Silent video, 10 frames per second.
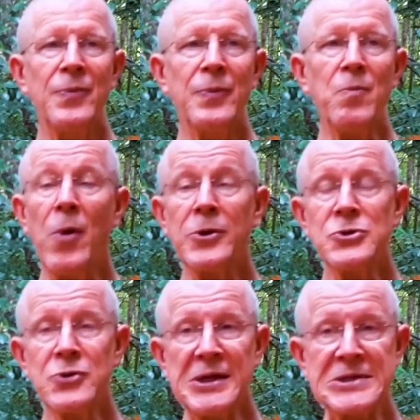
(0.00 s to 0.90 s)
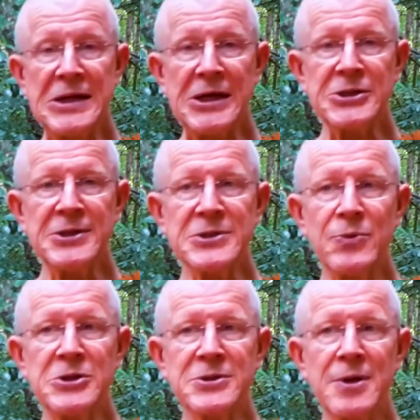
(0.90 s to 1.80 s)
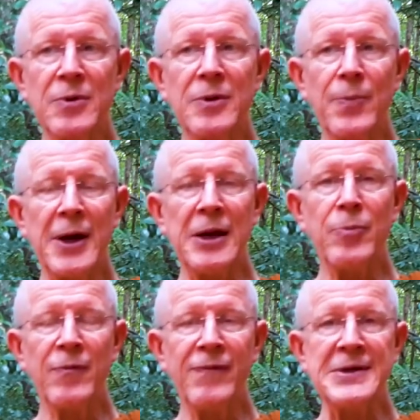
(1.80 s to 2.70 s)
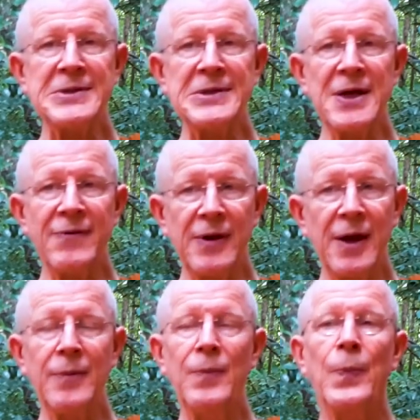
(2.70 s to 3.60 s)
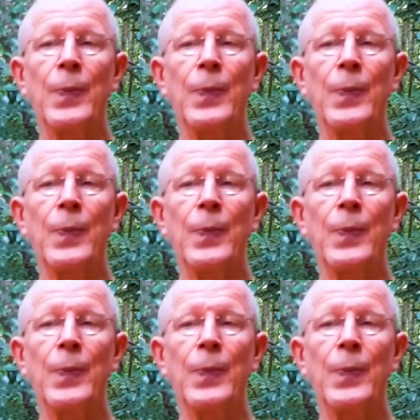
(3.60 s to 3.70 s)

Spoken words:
modern translations which some of the Pali professors have done.